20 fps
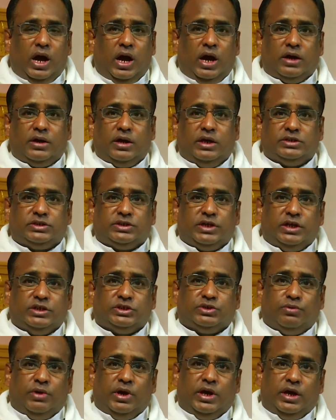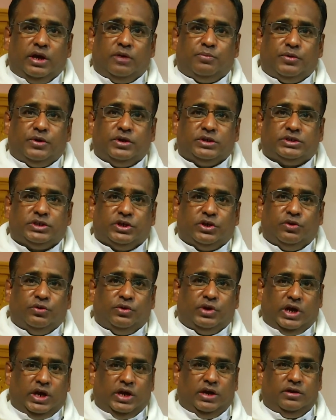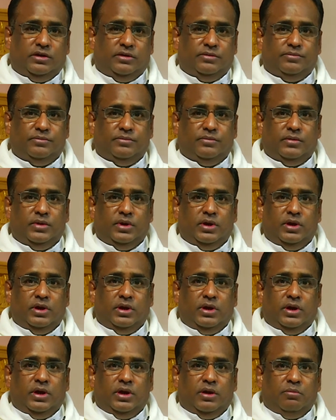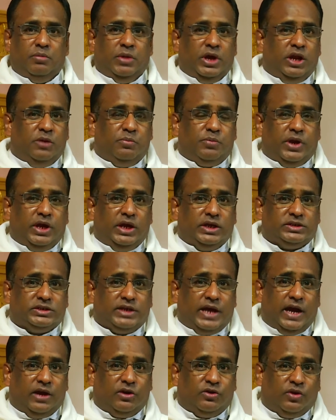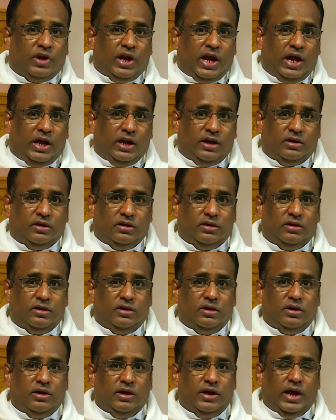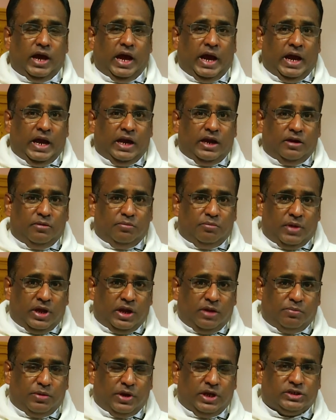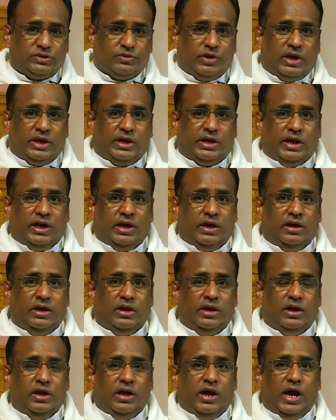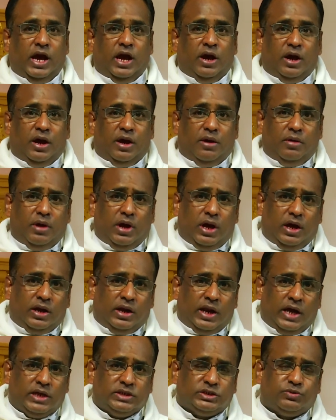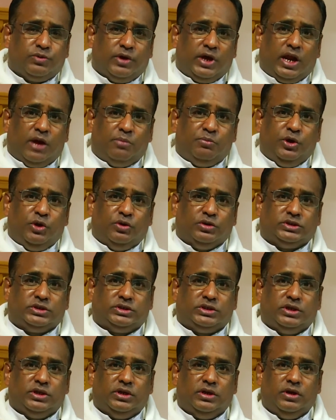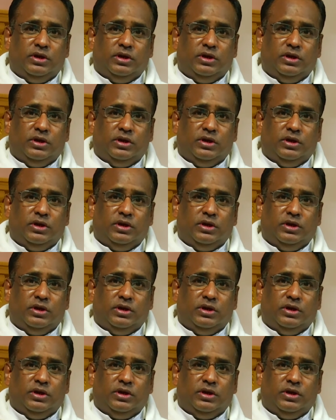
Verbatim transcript: Our Christians were persecuted. Many priests had to run, and many priests were killed. Uh, nuns were abused.